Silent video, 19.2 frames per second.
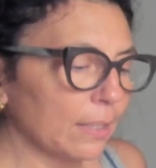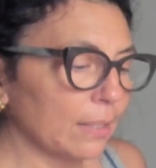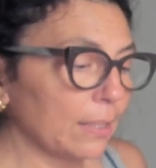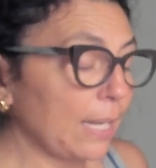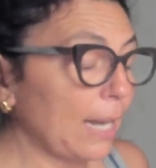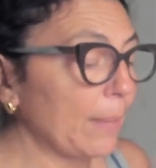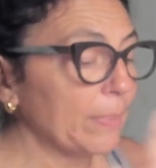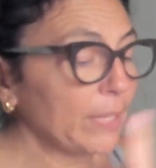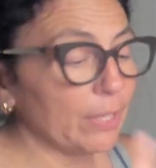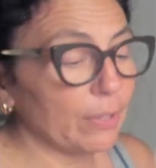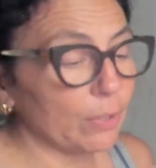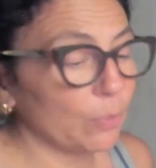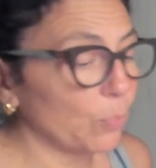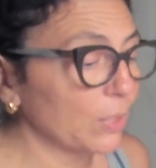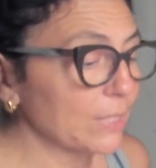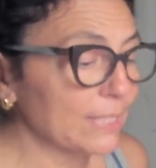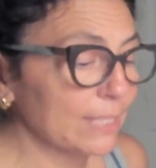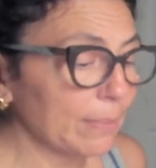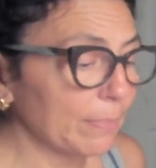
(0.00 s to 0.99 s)
I'm hearing
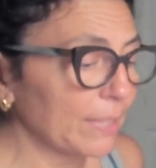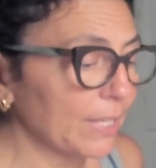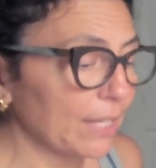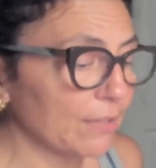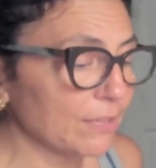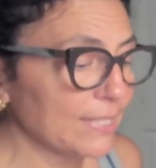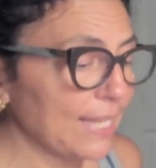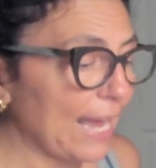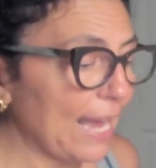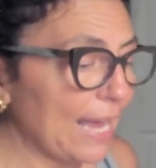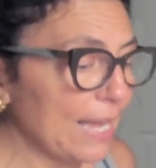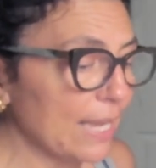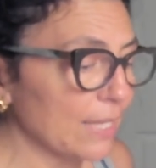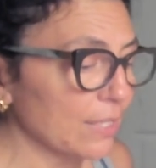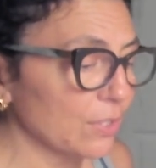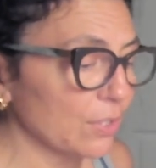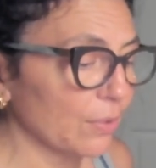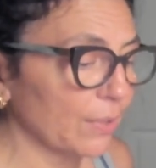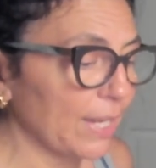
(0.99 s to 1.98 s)
what somebody else
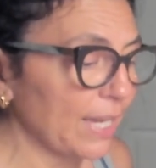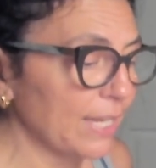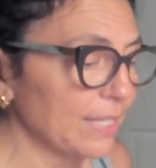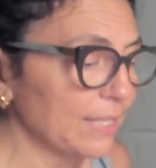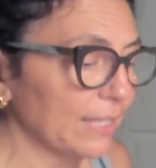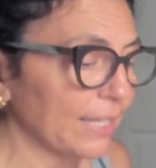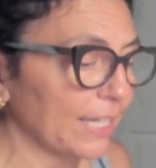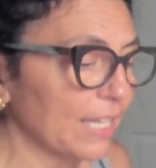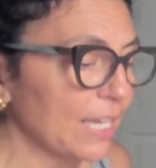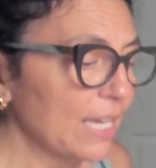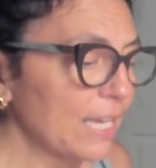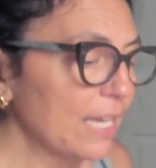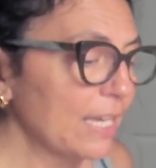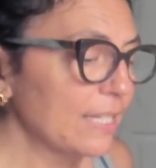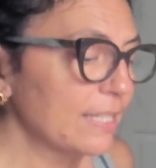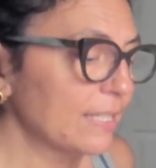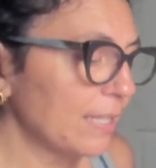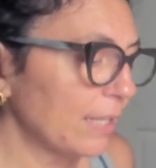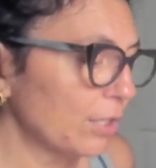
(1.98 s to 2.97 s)
has, okay? Like,
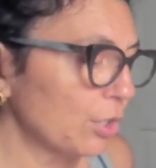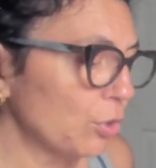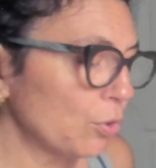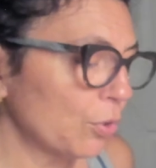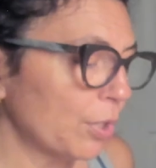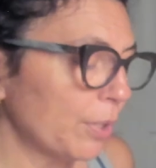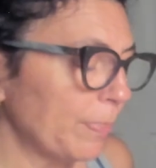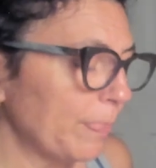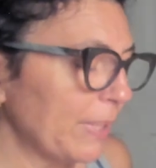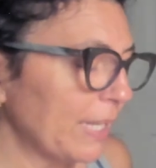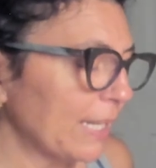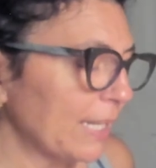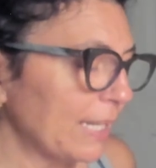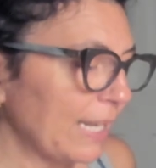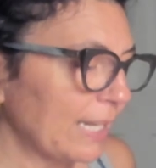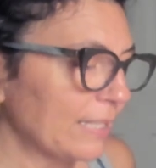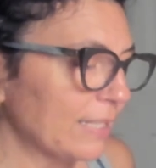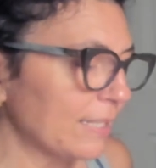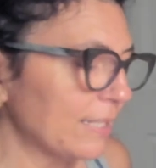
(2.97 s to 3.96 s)
so you could be
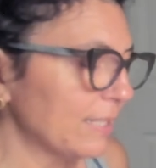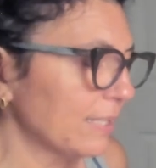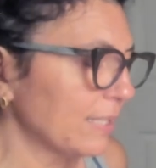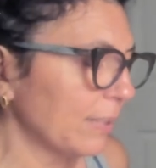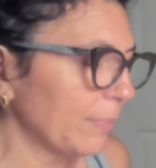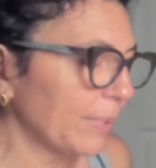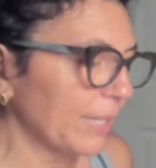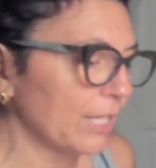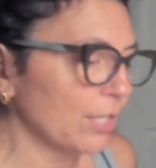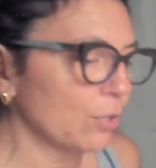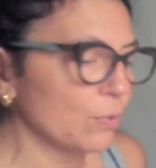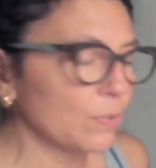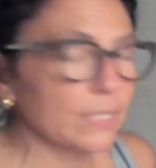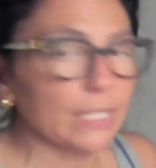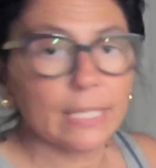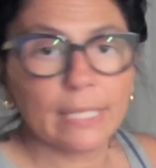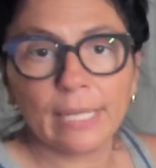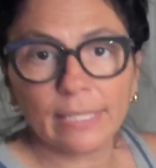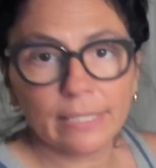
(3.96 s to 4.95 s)
connected to somebody who's
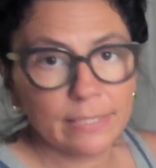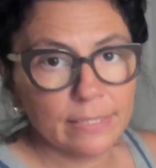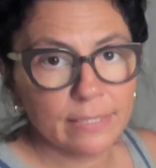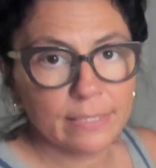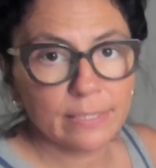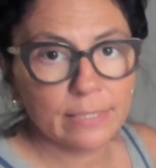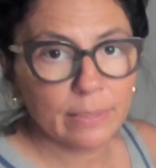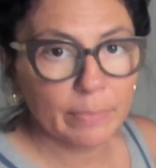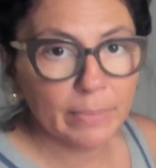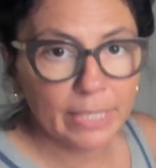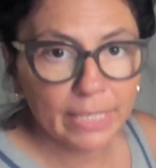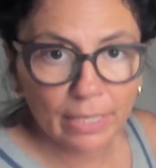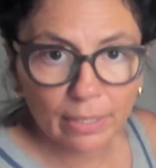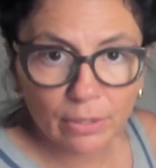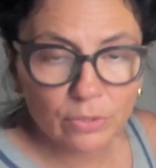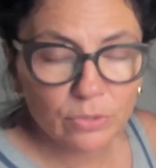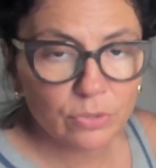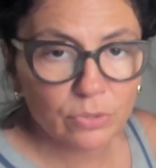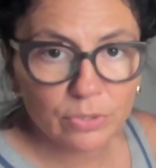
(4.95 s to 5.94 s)
connected to somebody
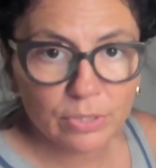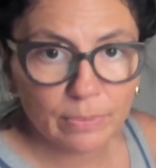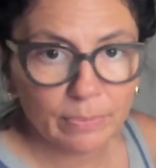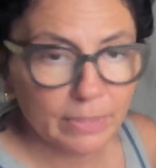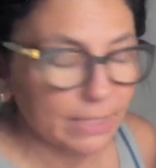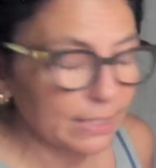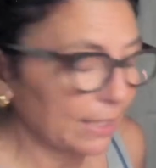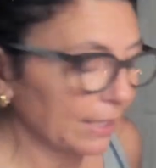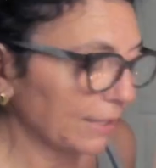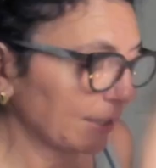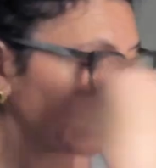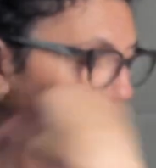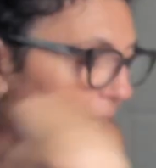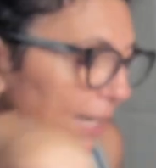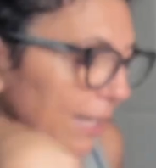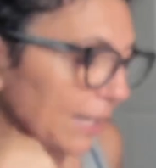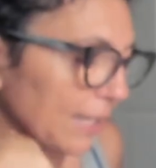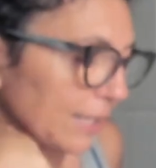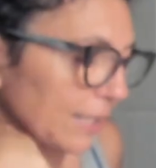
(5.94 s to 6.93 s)
else or something like
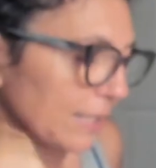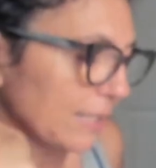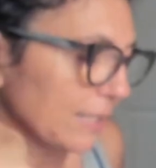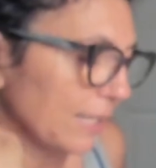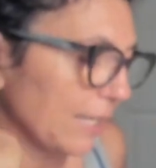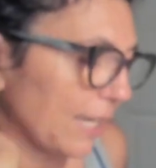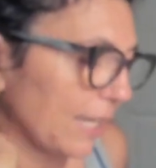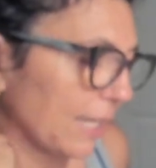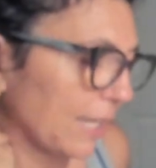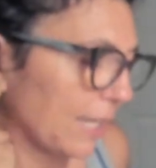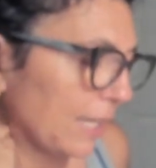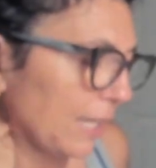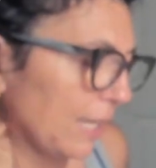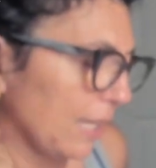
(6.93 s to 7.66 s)
that, and it's like,